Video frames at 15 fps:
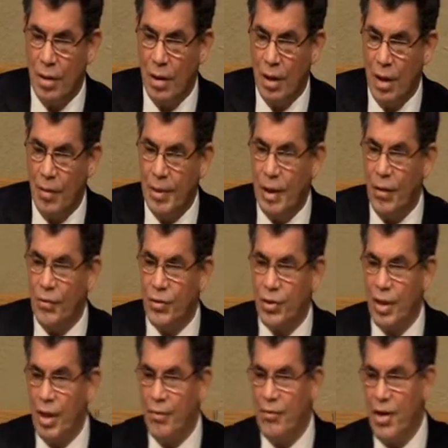How many of you
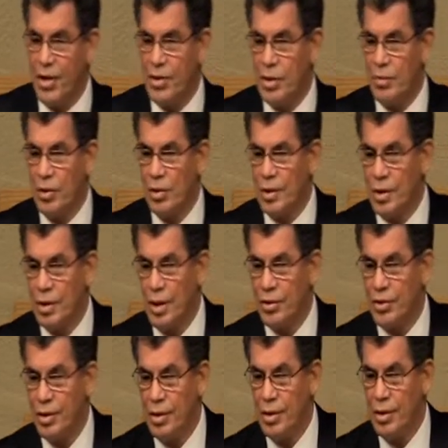say vegetable? Can I
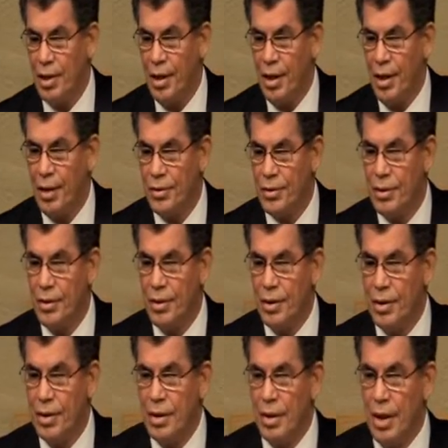see your hands?
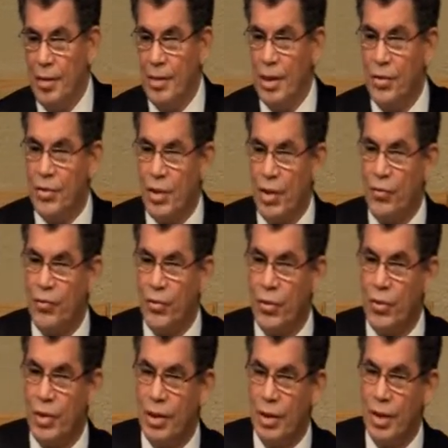How many of you say
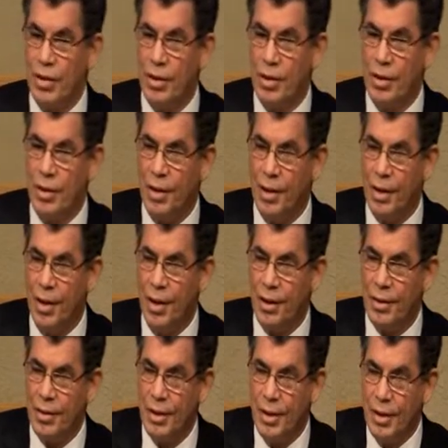fruit? Can I see your
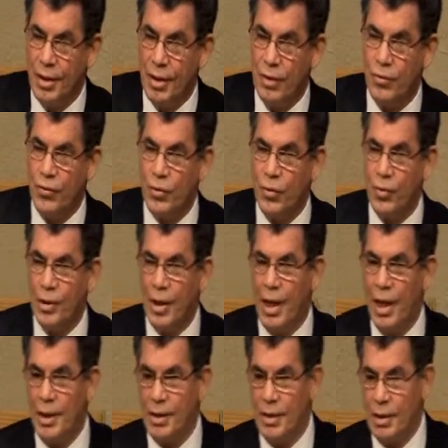hands? The fruit
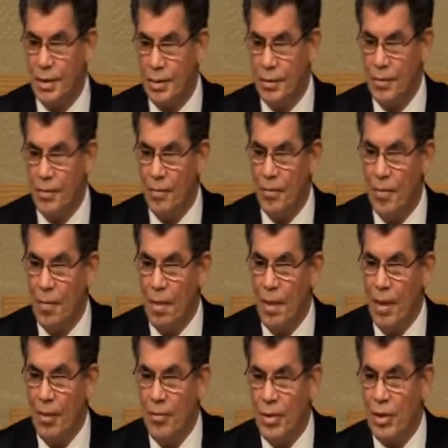got it,
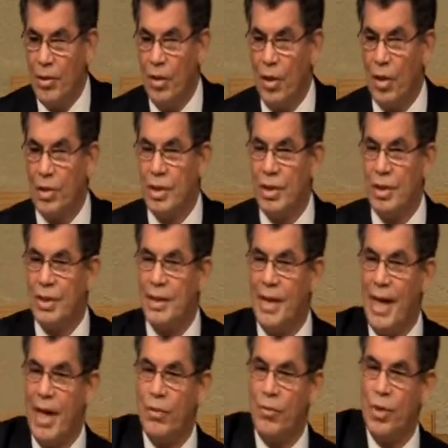because it's
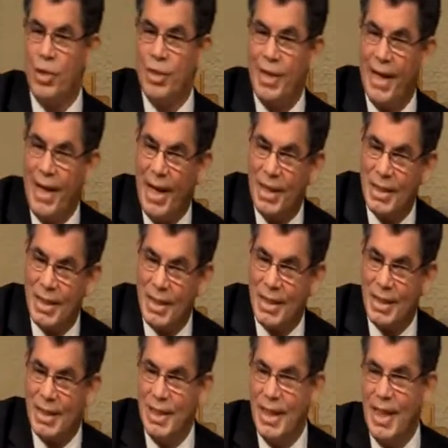that which has a
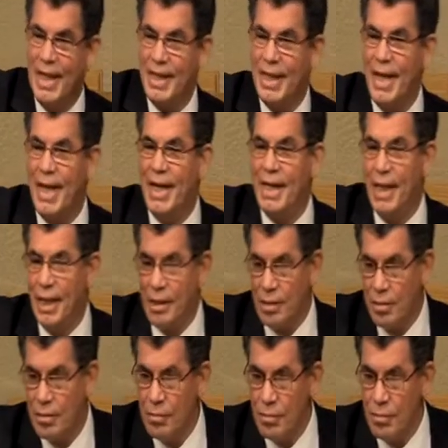seed in it.